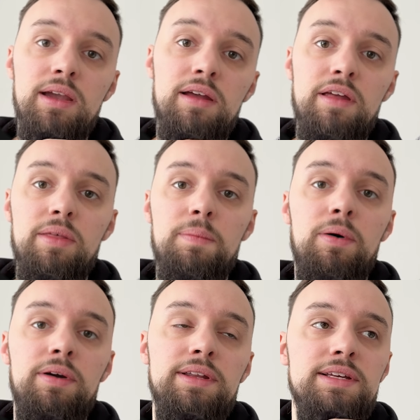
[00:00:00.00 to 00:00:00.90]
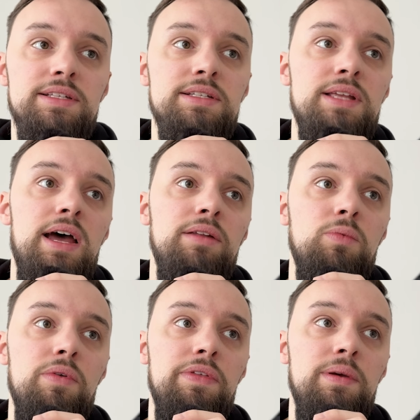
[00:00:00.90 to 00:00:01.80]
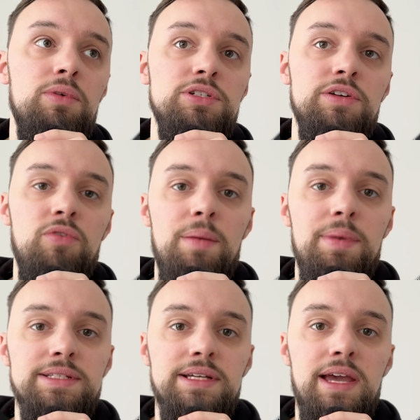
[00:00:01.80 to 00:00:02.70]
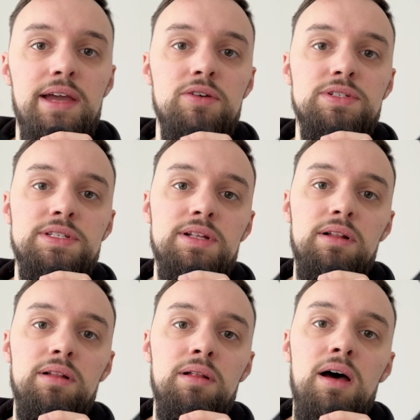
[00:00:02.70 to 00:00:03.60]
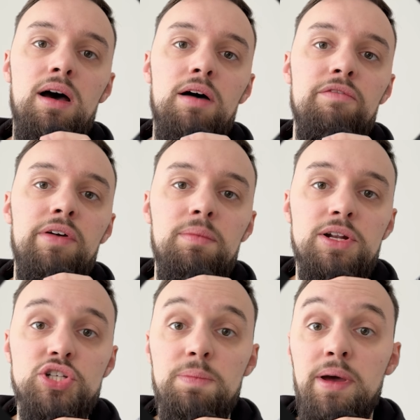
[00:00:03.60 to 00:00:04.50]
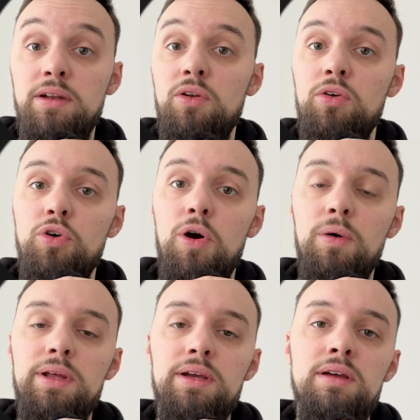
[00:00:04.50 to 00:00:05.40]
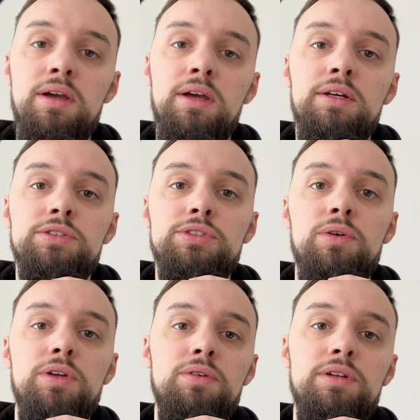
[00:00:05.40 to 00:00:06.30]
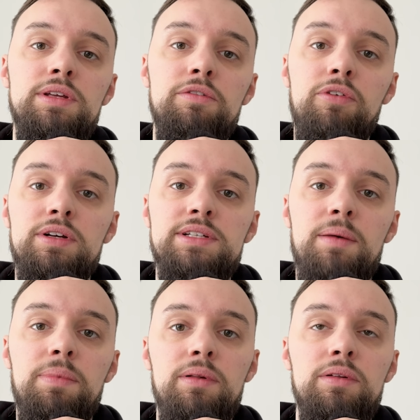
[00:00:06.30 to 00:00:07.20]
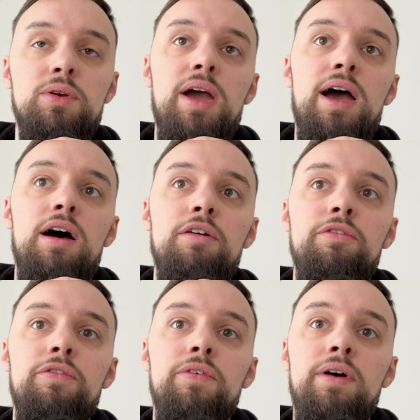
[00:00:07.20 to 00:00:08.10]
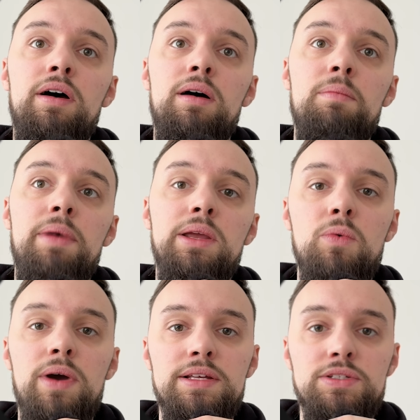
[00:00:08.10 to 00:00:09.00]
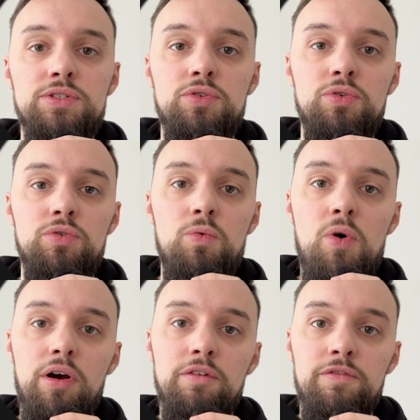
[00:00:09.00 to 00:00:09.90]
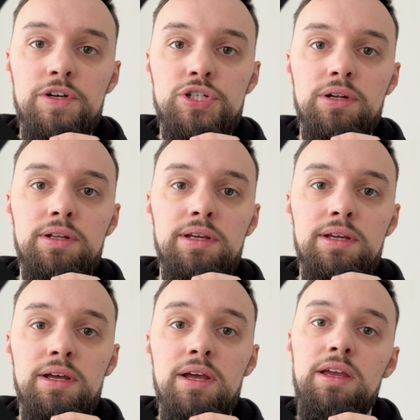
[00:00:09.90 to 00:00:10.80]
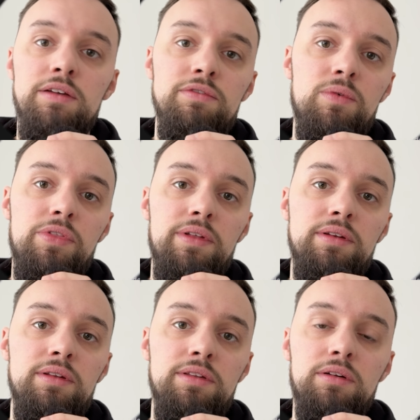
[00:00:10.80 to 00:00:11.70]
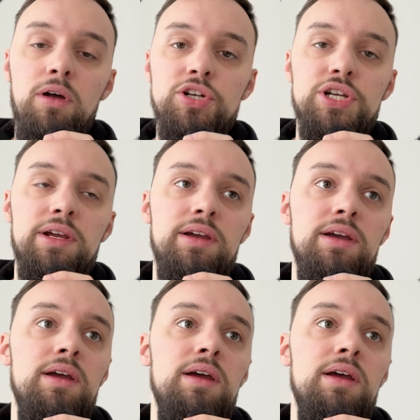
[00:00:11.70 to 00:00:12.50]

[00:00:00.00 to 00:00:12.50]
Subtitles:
Another point is that with the Immersive Web SDK, you're still very much dependent on coding. So in Unity, for example, you have many ways to work visually, even within the logic,